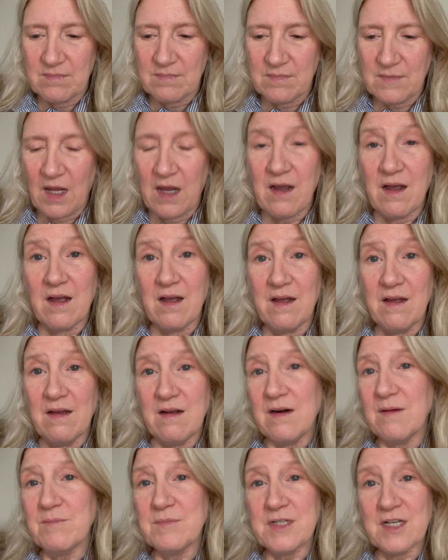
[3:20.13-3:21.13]
yeah, and
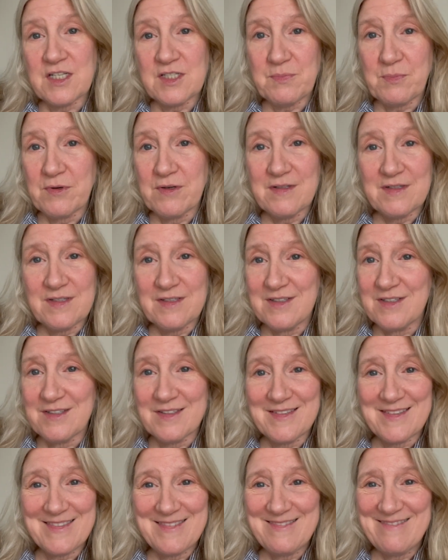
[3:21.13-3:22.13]
I'm desperate to
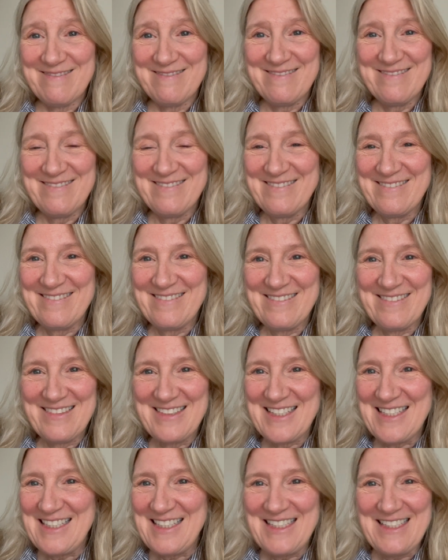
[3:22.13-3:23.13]
just
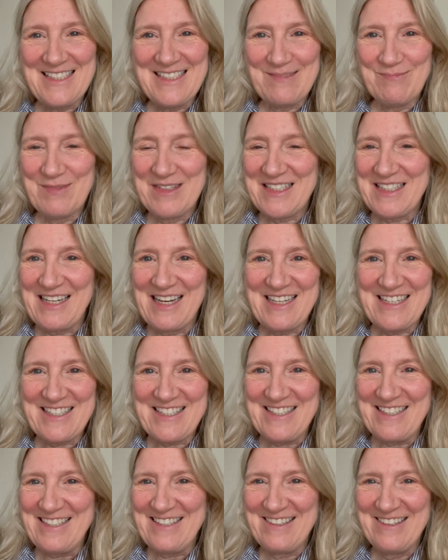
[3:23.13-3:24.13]
see some stash
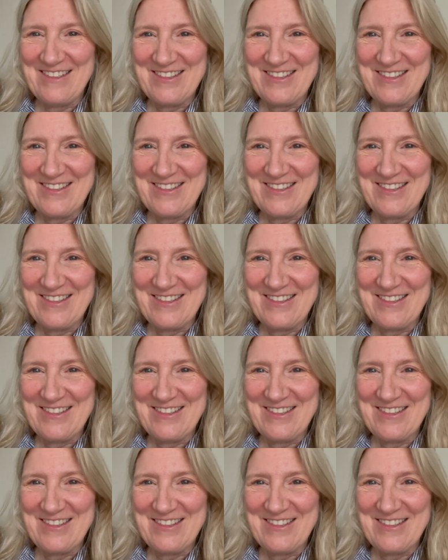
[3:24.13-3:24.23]
get